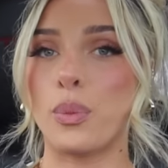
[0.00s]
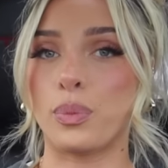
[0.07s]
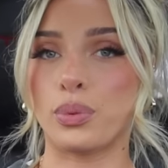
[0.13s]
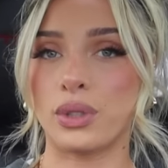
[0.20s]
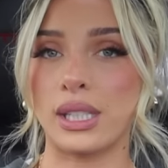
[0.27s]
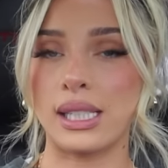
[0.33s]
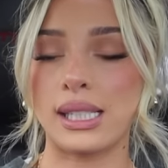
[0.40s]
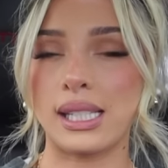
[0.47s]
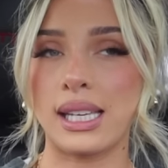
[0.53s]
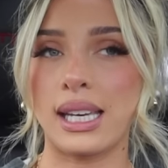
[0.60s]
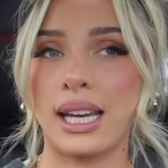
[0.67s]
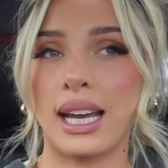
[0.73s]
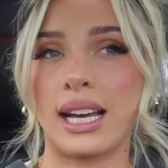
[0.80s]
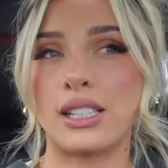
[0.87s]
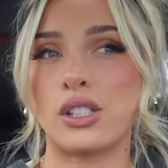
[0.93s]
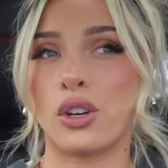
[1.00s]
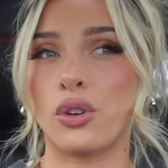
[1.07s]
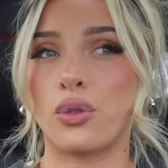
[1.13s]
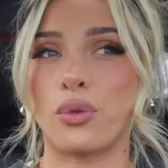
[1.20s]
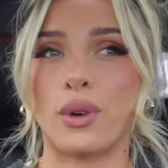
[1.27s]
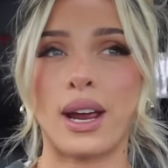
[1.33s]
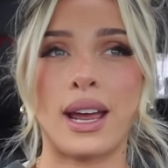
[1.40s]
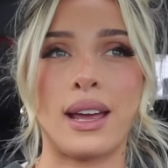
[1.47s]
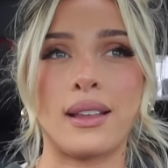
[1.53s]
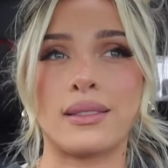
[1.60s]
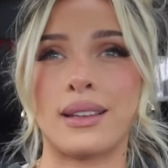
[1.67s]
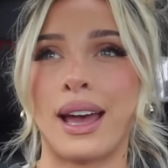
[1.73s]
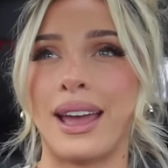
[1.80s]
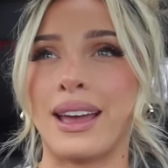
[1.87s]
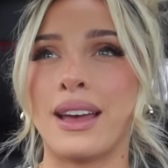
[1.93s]
breezy. It's a
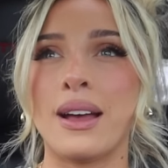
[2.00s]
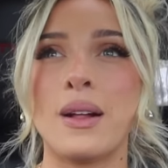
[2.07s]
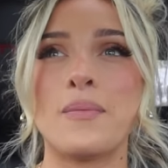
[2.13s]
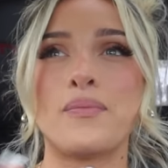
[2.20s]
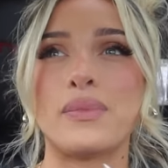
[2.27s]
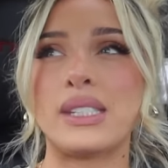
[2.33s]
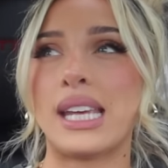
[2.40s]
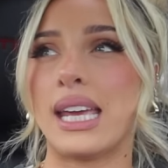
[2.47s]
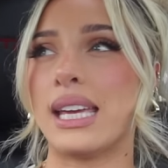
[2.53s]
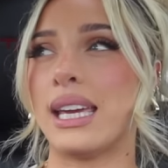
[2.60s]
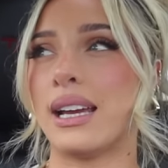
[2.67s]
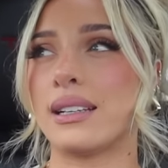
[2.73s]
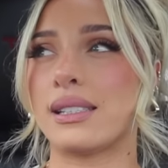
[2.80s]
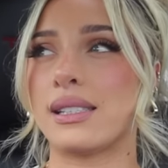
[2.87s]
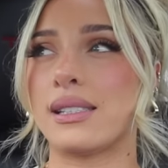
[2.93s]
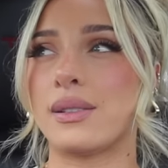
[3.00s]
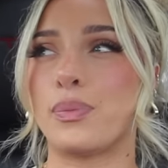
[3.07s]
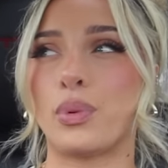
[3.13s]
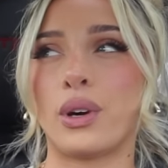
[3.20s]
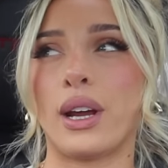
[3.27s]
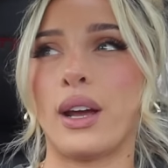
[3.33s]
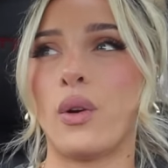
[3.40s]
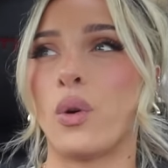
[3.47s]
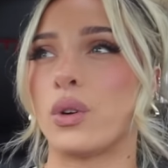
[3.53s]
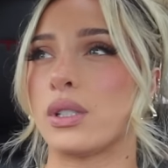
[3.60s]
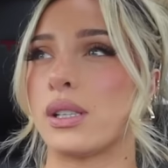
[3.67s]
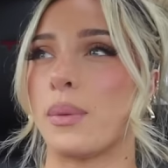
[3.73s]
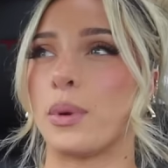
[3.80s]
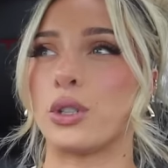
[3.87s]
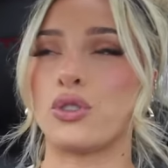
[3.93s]
great, like, taking a spring or
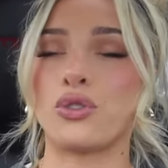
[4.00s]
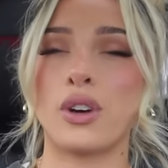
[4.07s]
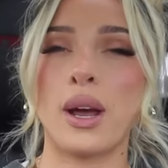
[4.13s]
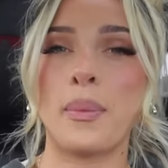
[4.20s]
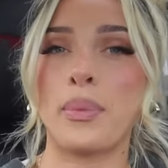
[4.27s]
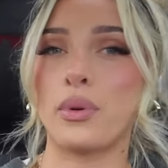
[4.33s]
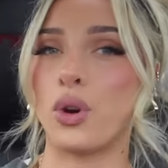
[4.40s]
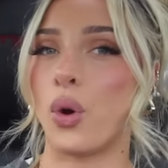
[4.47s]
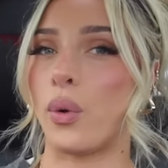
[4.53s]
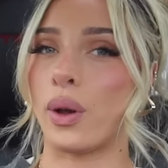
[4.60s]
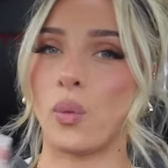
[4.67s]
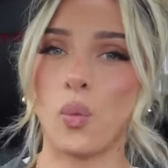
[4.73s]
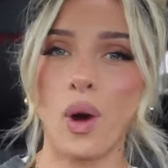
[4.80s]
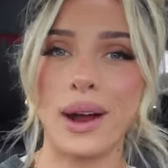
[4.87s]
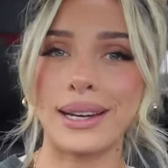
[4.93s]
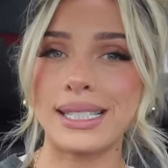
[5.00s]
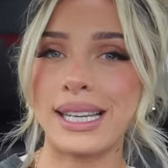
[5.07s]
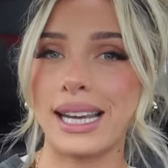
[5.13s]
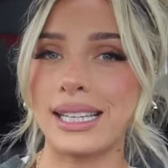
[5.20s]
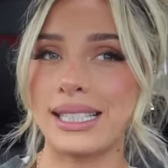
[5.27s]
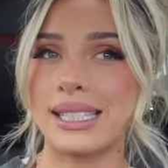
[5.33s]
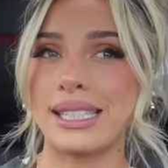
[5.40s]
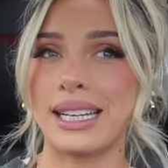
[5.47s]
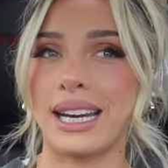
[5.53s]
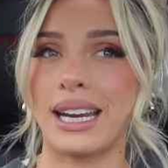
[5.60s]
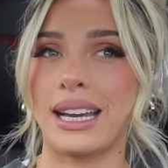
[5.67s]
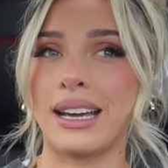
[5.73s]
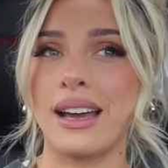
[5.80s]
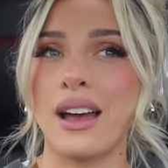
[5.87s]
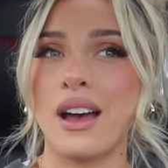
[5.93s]
summer trip, going wine
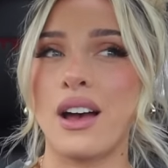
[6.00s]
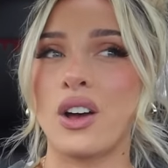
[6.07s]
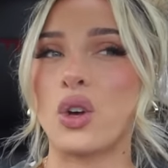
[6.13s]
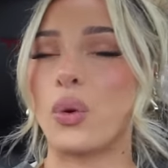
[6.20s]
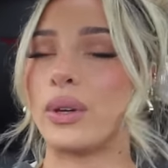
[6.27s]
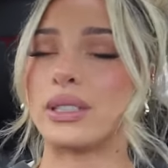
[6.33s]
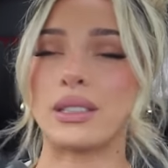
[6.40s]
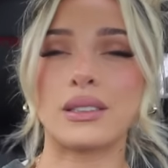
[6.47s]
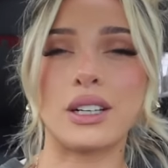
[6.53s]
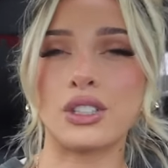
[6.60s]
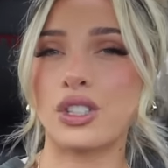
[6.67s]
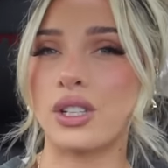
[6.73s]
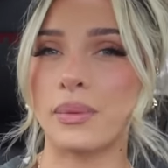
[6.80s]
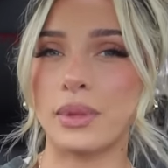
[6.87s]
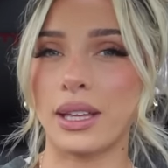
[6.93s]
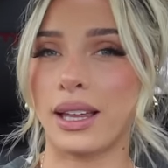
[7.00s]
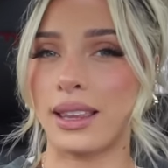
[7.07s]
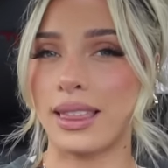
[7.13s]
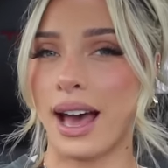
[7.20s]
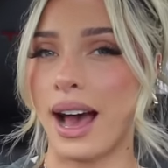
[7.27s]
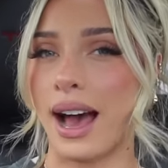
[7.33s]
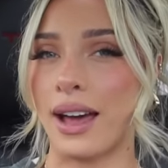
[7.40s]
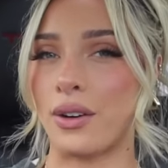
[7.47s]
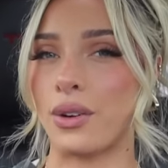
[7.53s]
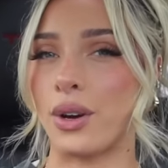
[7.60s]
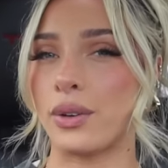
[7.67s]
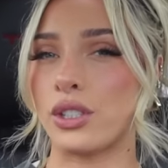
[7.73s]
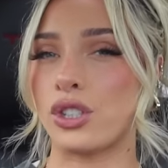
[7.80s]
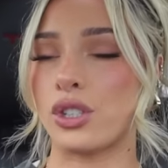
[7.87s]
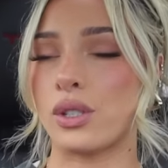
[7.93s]
tasting, going to lunch, something like that. I don't
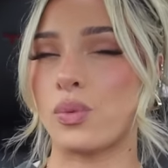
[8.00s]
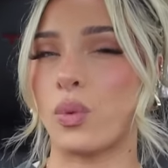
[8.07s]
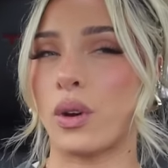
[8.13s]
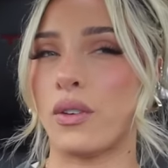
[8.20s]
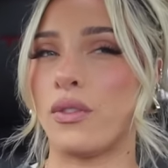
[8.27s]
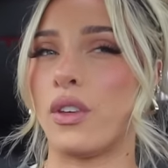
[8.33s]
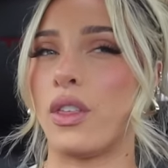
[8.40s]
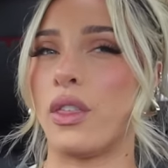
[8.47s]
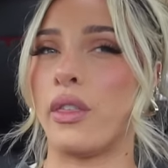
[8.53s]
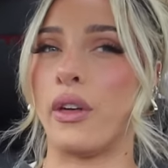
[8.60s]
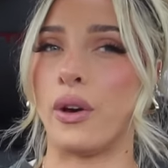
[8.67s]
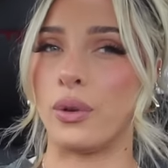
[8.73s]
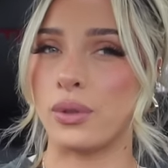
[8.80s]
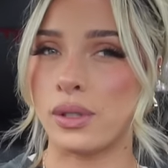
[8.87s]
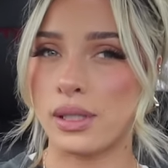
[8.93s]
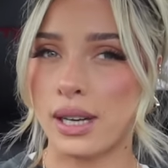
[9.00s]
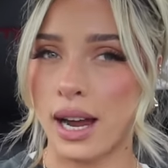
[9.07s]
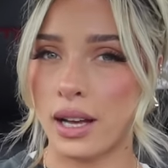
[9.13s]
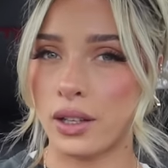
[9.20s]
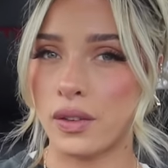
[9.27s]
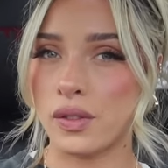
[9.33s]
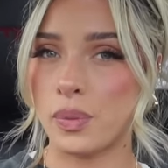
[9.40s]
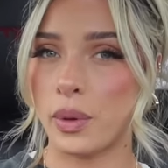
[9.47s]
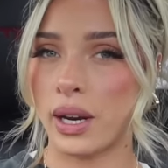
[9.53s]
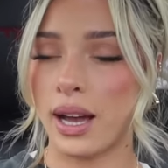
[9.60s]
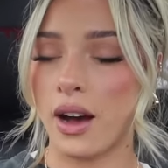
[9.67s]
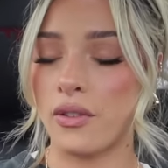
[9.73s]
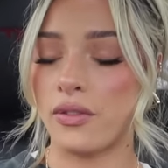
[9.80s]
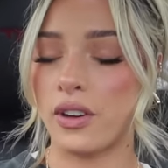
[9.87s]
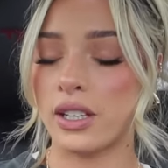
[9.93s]
know, it's just one of those style of spring
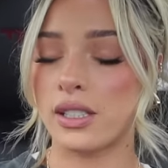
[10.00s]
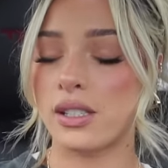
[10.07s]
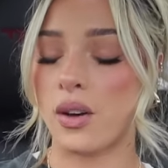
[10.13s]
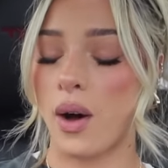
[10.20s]
outfits,